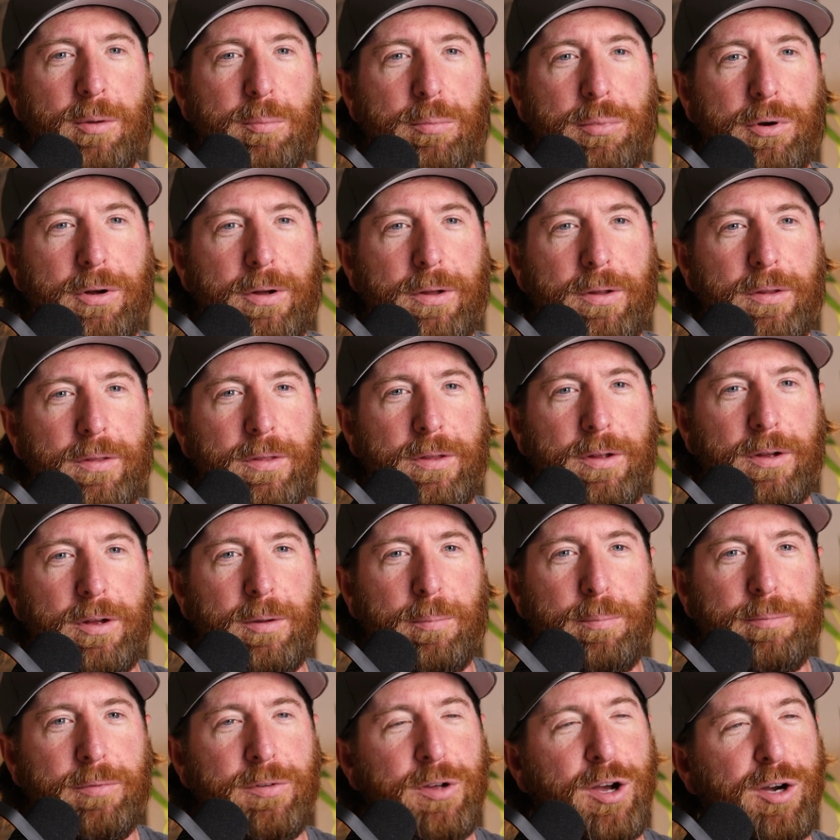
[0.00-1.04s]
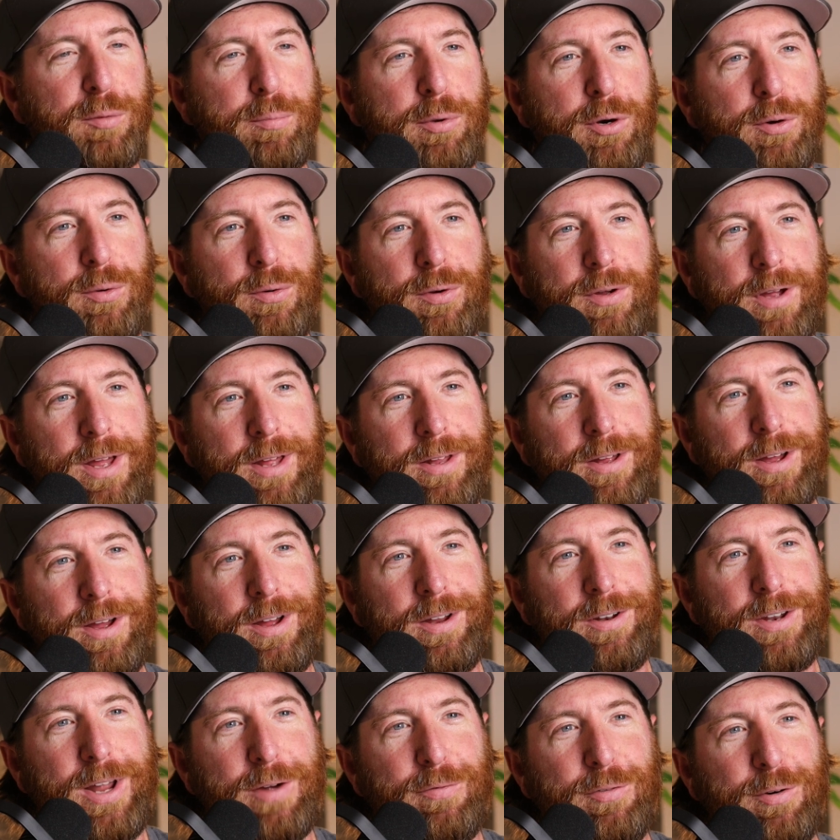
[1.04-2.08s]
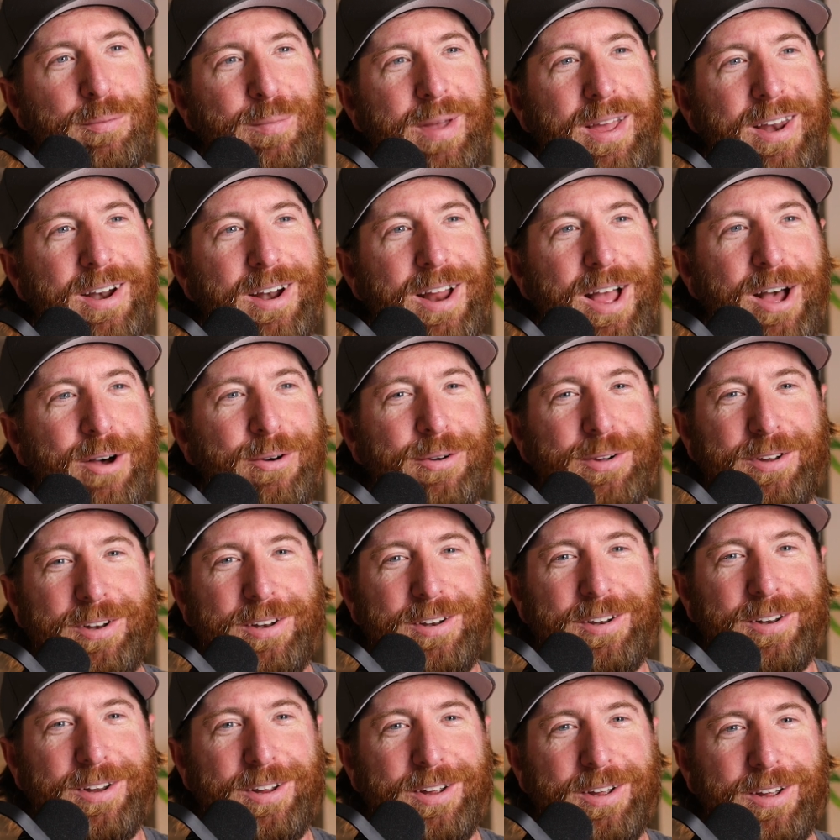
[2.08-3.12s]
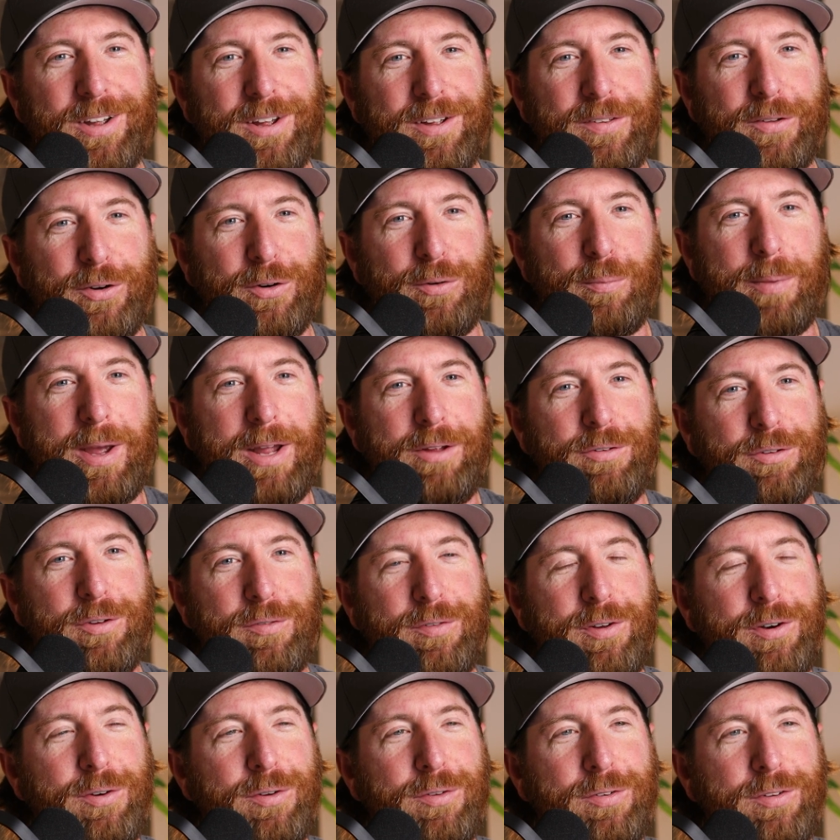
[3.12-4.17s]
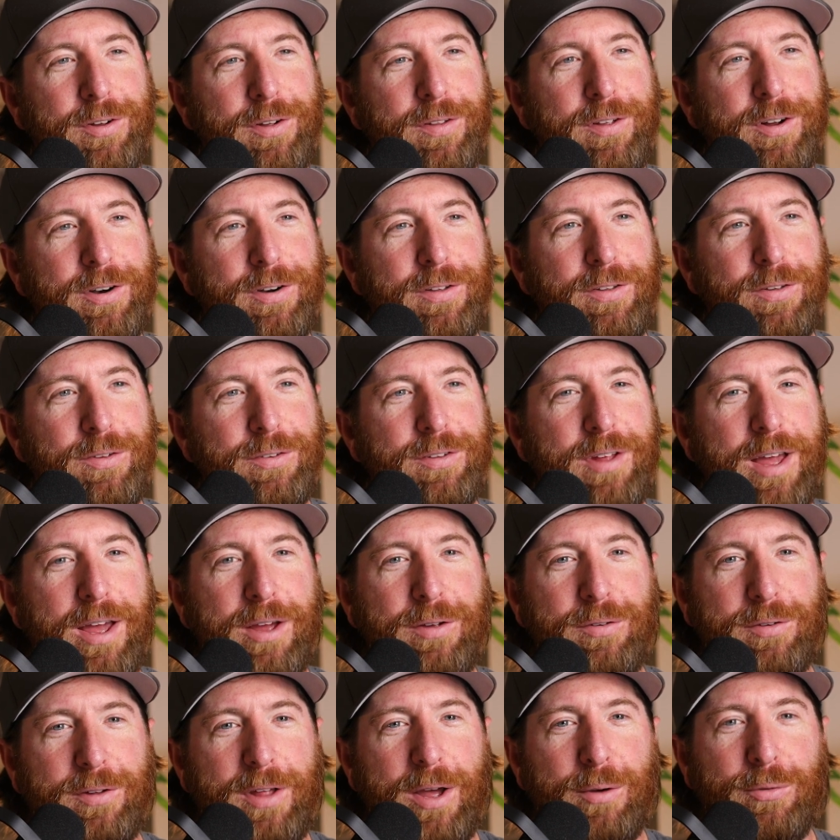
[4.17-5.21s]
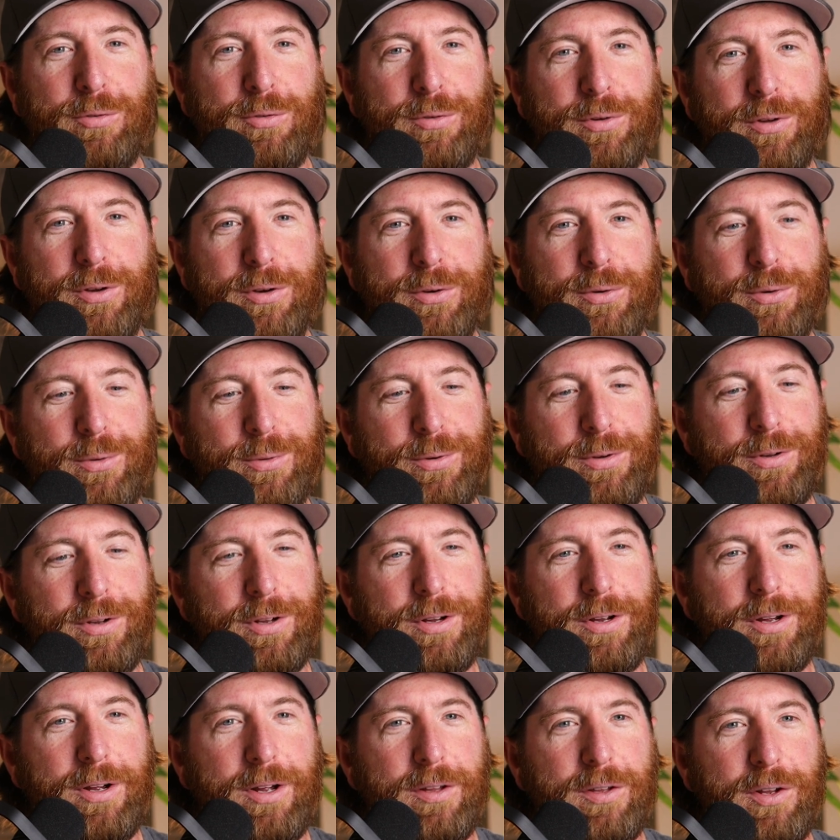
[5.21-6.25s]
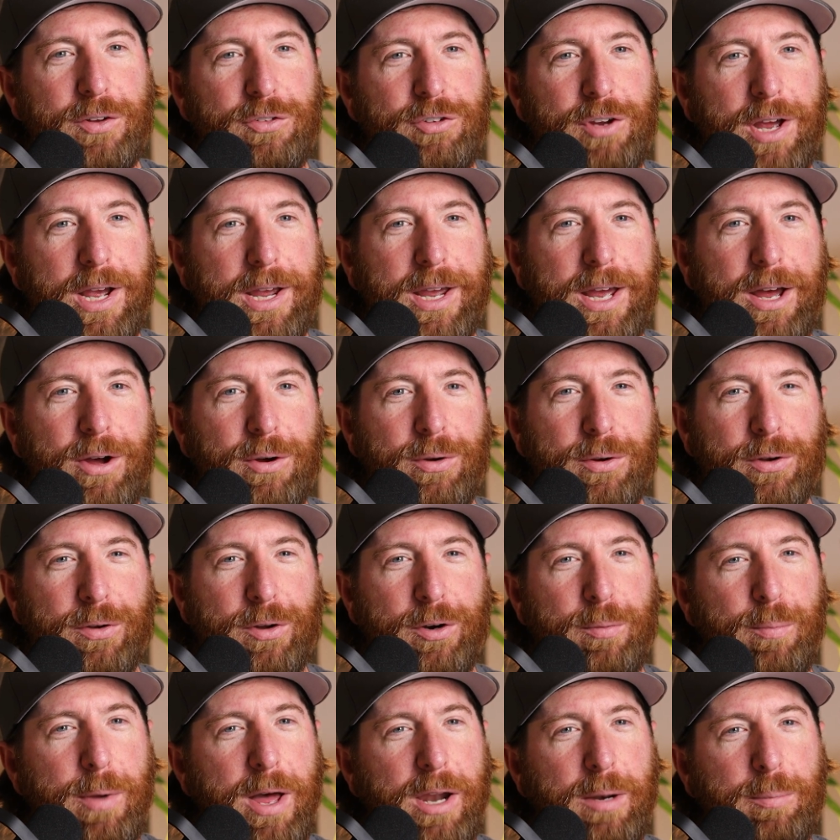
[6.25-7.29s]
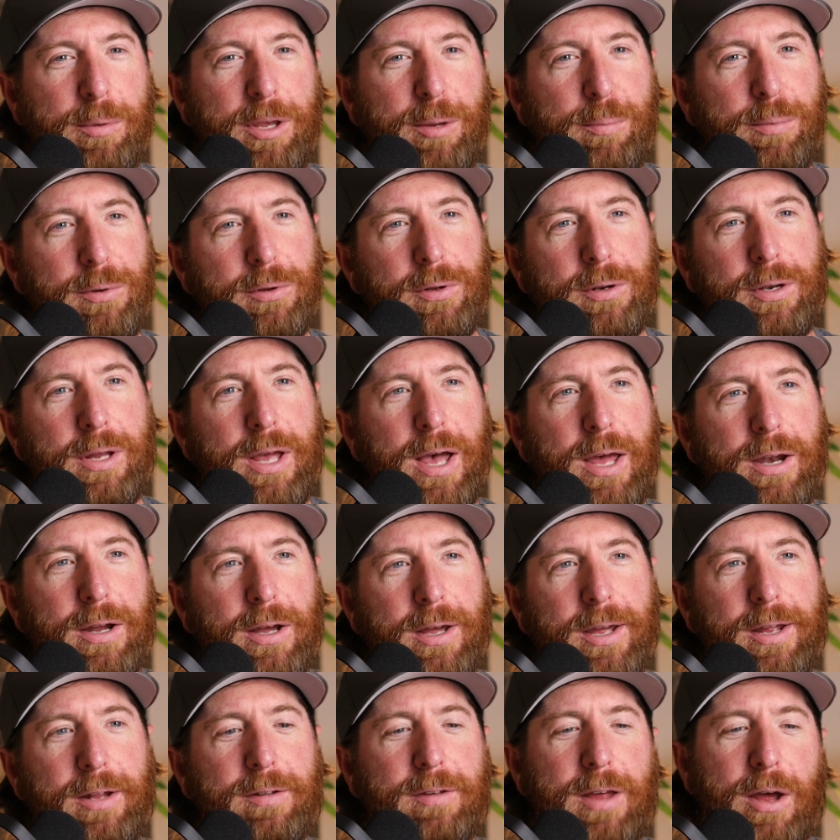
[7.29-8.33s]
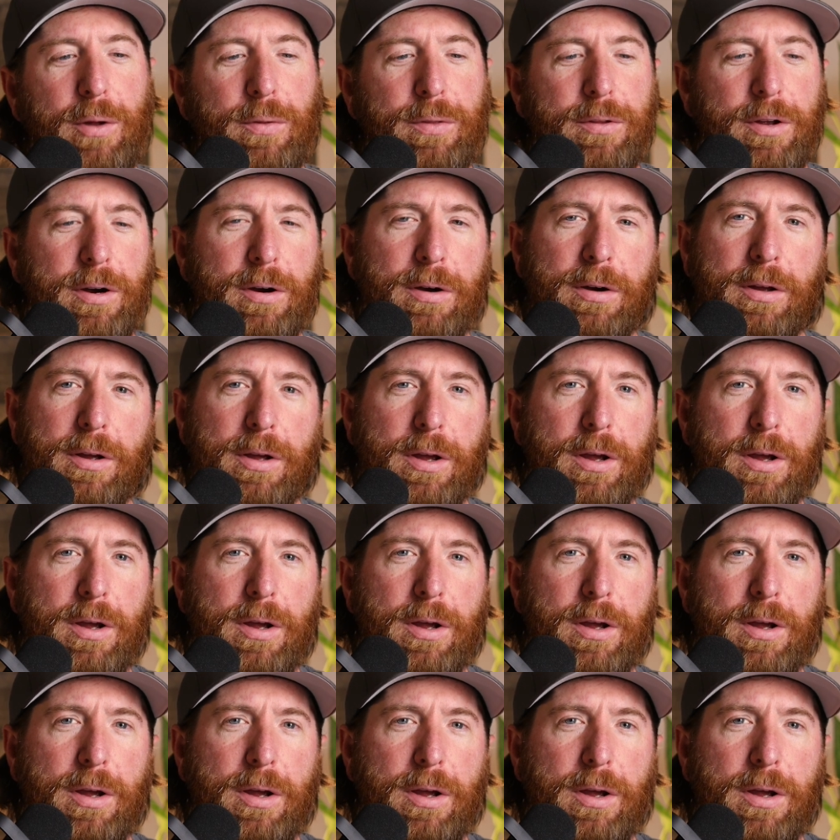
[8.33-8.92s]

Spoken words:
But the tugboat never made it out, and the remains of it are still there to this day. So that was really cool to check out. A good amount of people had kind of hiked out there.